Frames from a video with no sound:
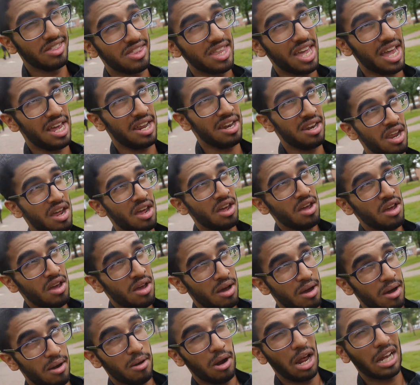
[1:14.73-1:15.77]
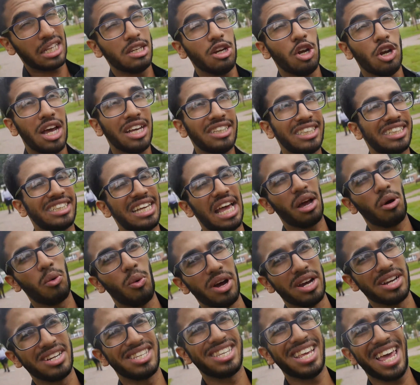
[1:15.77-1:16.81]
Then, actually no, not six egg
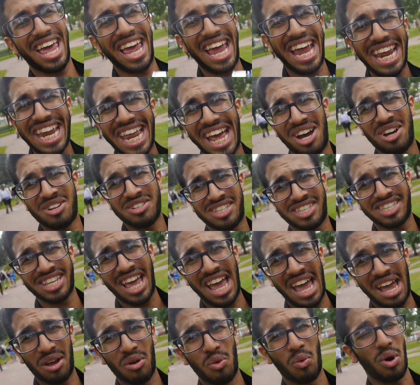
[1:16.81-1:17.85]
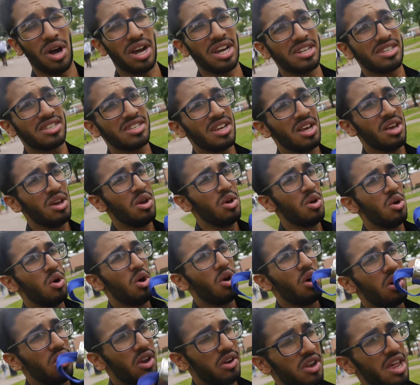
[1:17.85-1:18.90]
whites, eight ounces of egg whites.
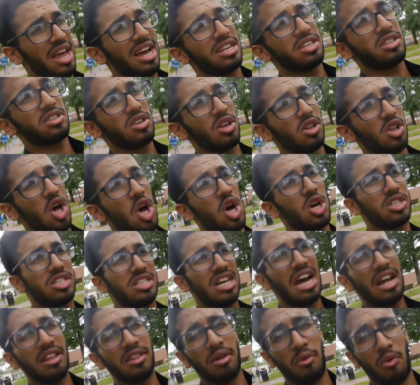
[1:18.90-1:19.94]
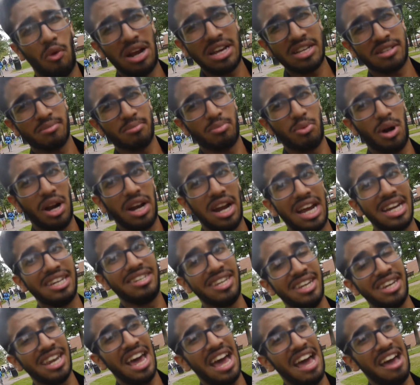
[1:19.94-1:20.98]
Next, alongside the raisin bread, I
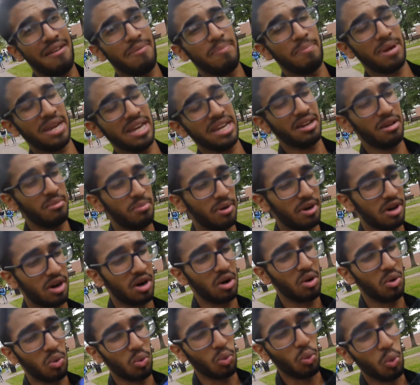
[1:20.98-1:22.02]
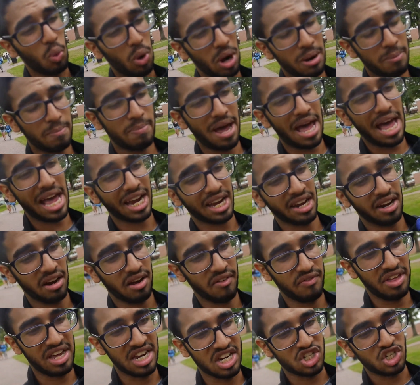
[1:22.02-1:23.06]
did have peanut butter, one packet
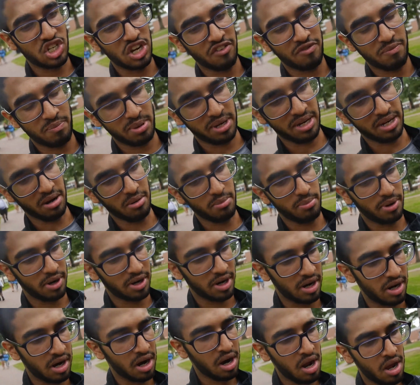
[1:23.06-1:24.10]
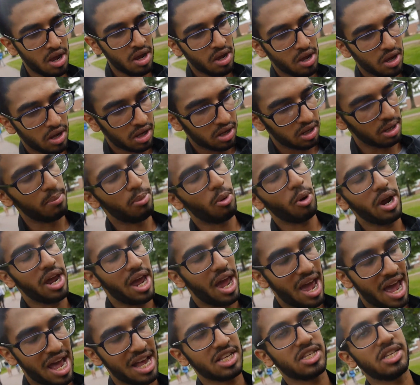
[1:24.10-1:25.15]
of that Jif peanut butter. Your boy
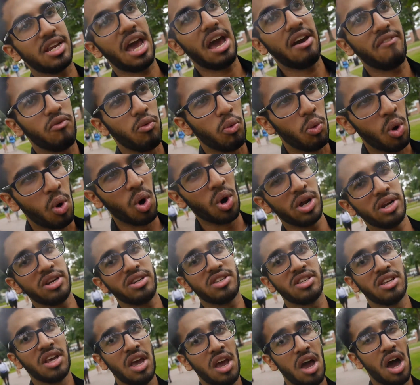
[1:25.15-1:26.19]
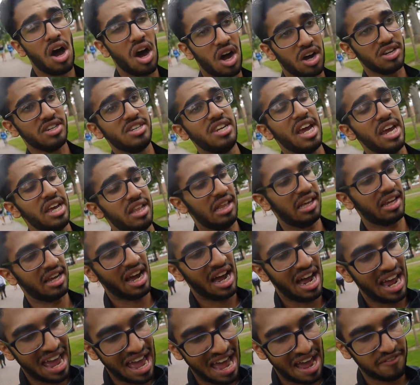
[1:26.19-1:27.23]
has to have once a day. Like
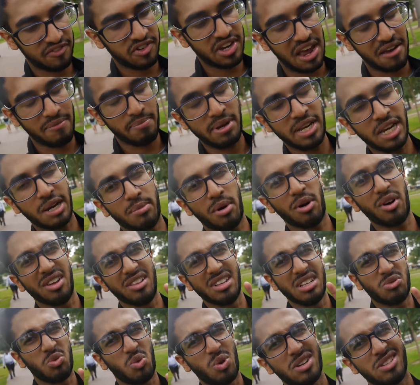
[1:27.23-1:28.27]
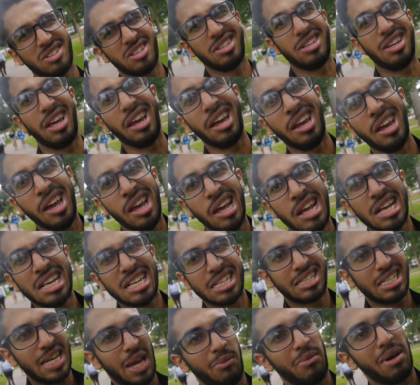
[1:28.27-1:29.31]
I have to have peanut butter at least once a day
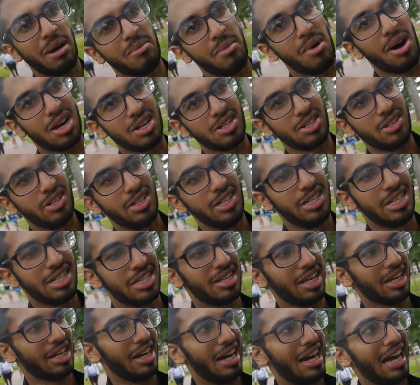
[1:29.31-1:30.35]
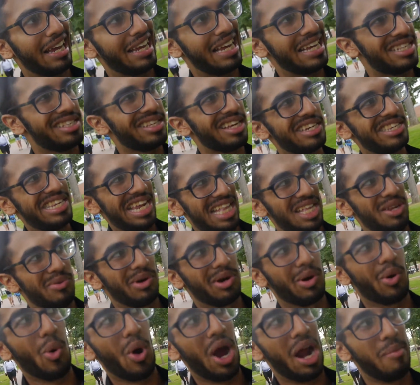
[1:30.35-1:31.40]
saying my monster. Just like, I guess a daily
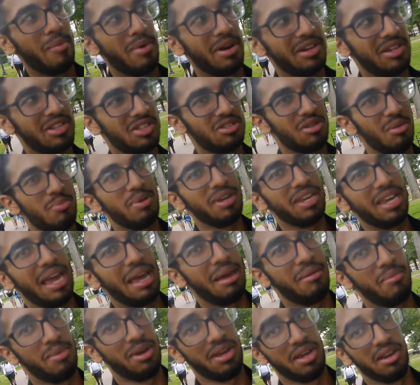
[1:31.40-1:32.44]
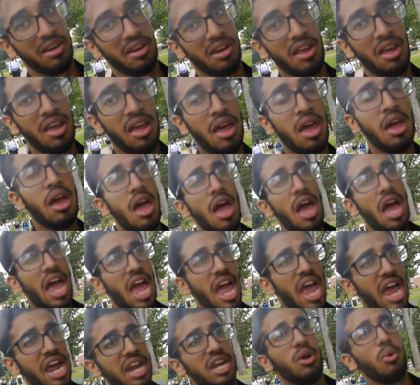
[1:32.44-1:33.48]
requirement to be MA.
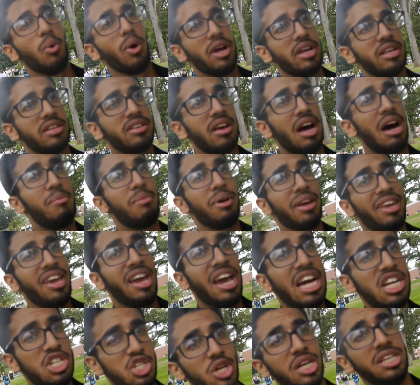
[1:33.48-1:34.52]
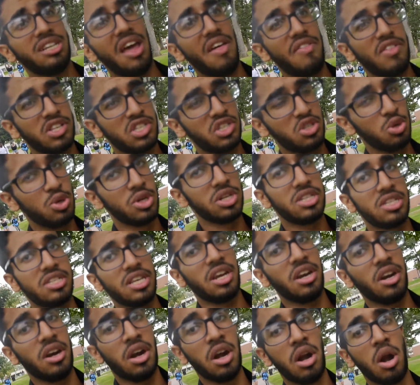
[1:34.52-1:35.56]
Anyways, I'm gonna catch you guys at the student
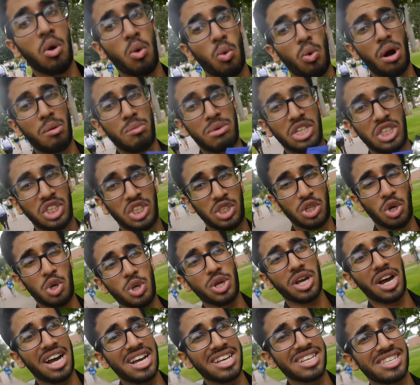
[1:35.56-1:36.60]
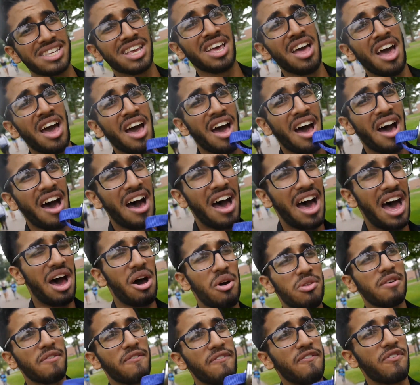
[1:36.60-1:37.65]
center where I'm gonna show you guys
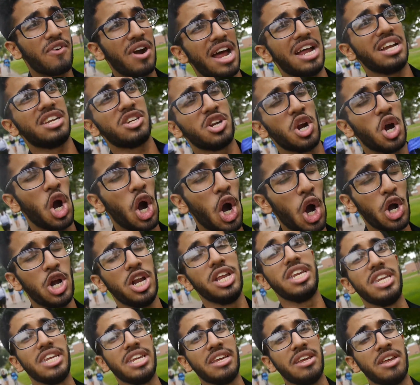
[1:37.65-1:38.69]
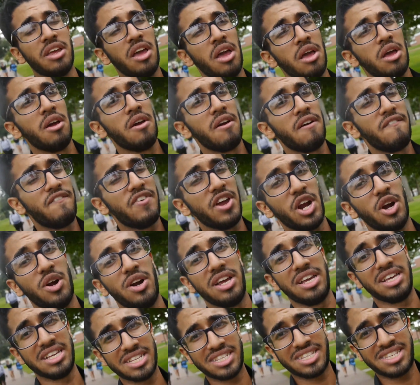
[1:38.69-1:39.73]
how the fraternity fair
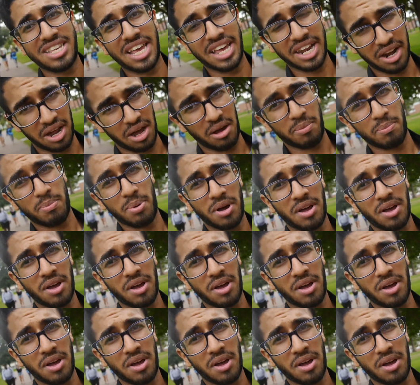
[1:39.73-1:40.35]
is set up.